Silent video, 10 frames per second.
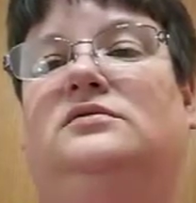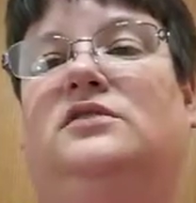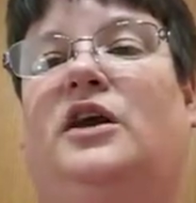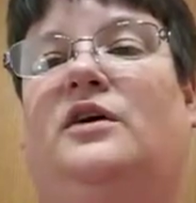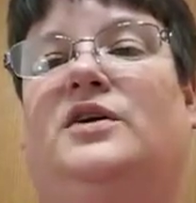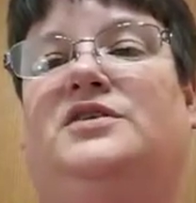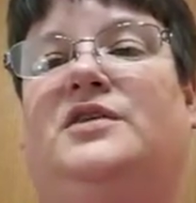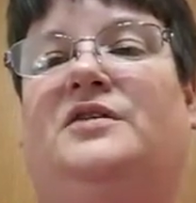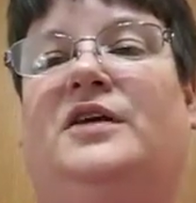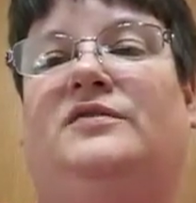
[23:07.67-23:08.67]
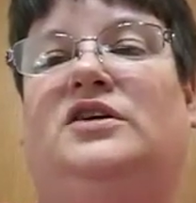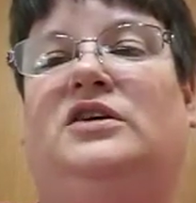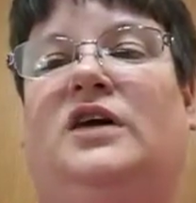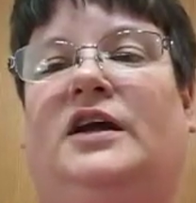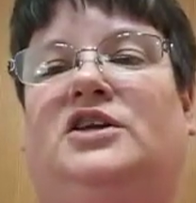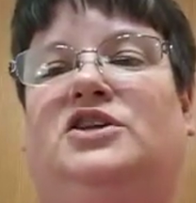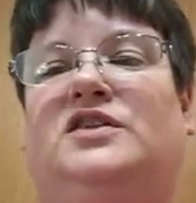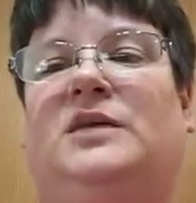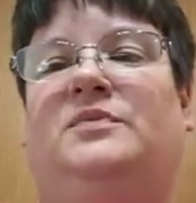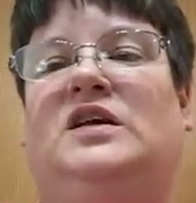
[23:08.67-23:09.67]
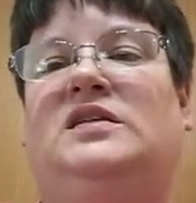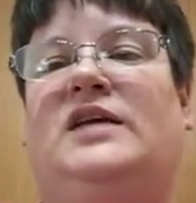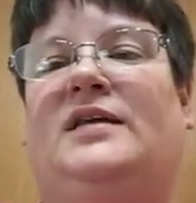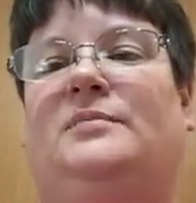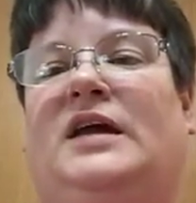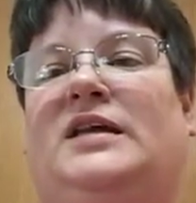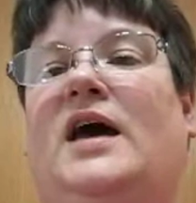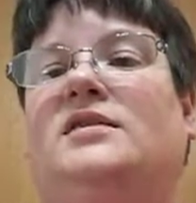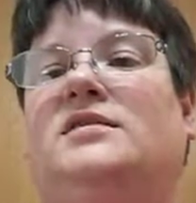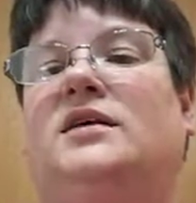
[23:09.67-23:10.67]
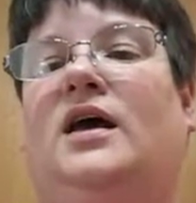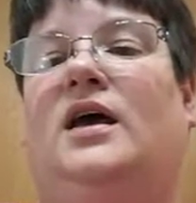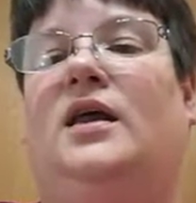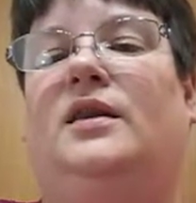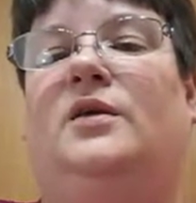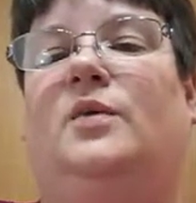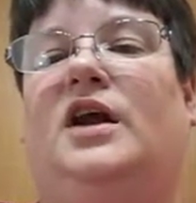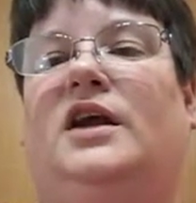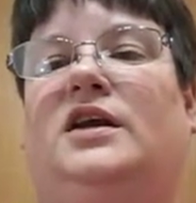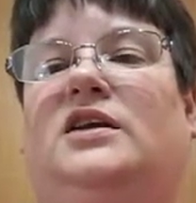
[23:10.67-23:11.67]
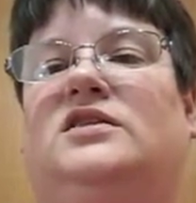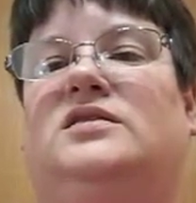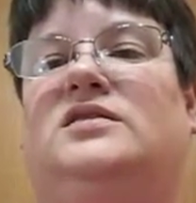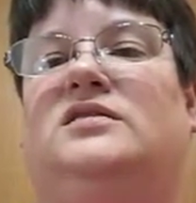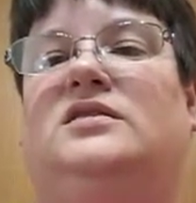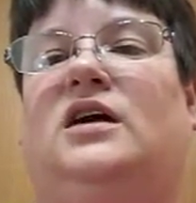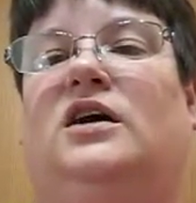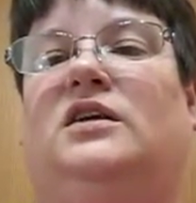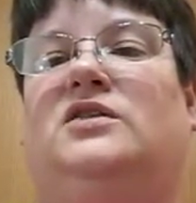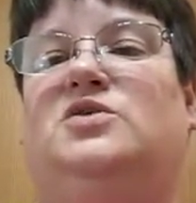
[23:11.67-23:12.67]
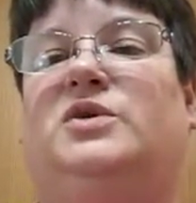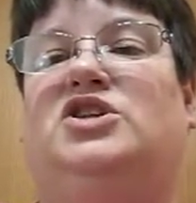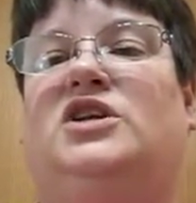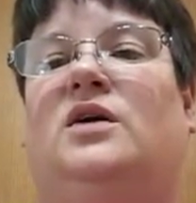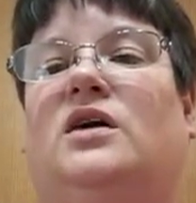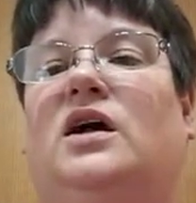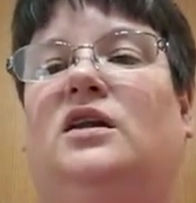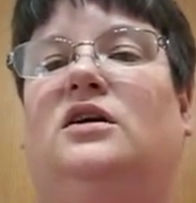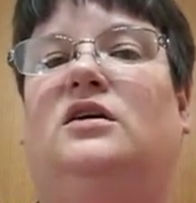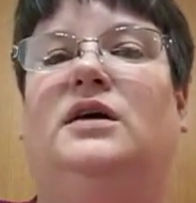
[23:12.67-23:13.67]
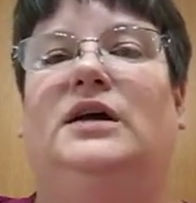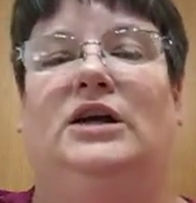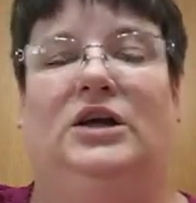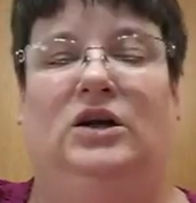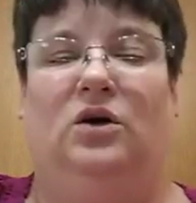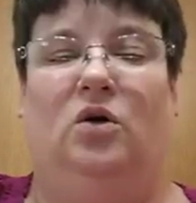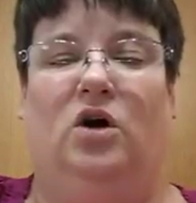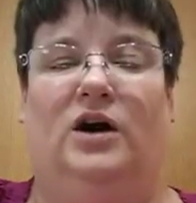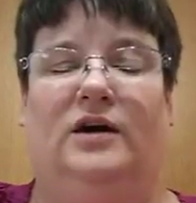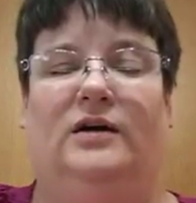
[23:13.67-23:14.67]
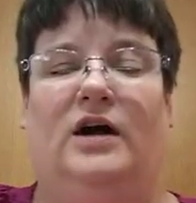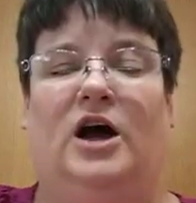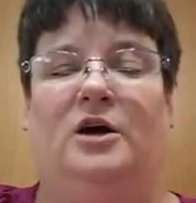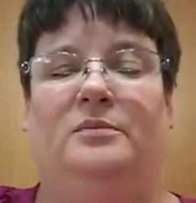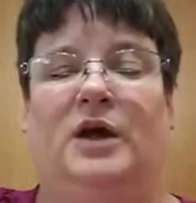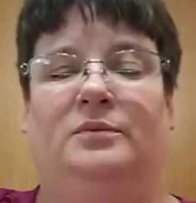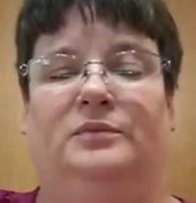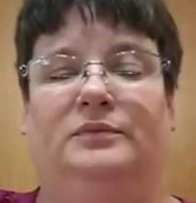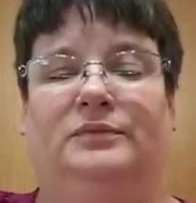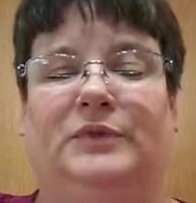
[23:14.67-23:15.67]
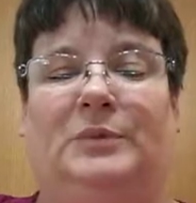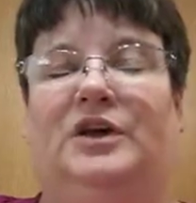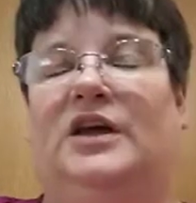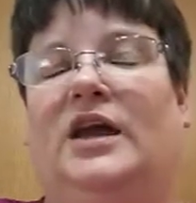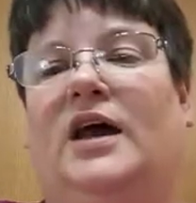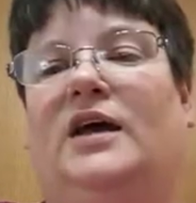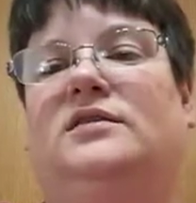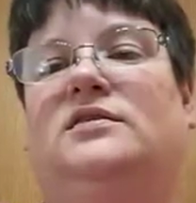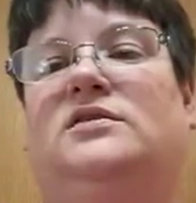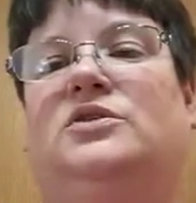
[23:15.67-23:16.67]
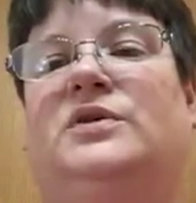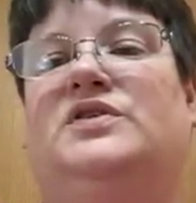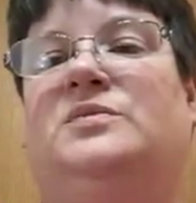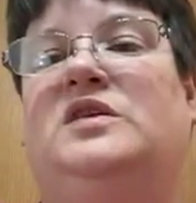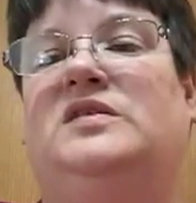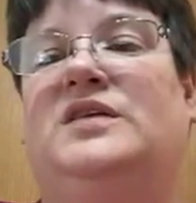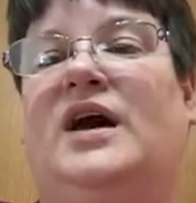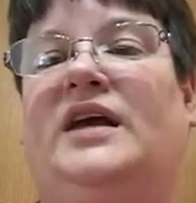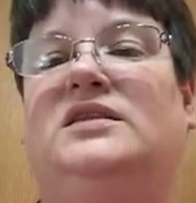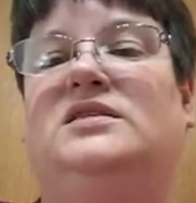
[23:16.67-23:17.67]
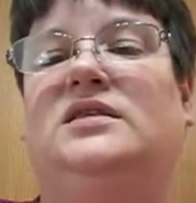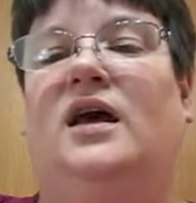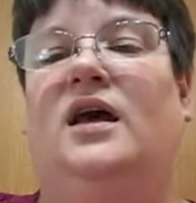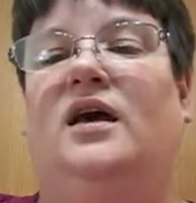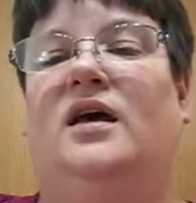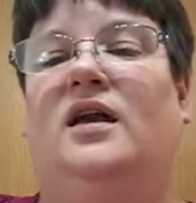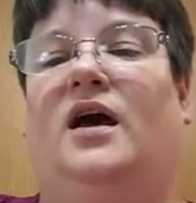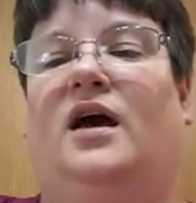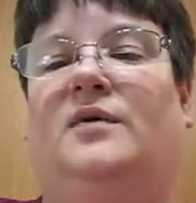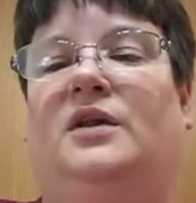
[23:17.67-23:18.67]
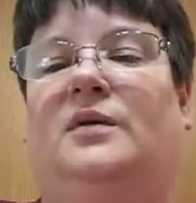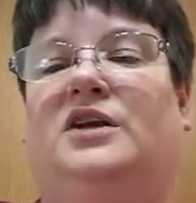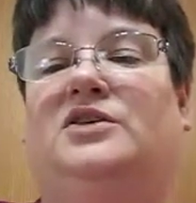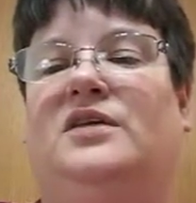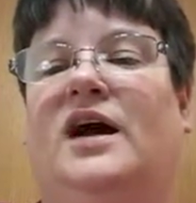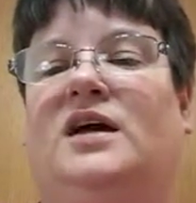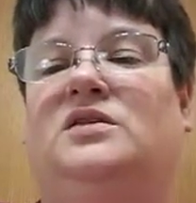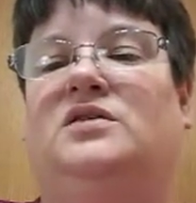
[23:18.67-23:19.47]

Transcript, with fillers: You know, so I don't have to, I can just keep these at my desk and then when I need to uh, out color or um, I'm, I'm looking at doing some designs and I really want to do that.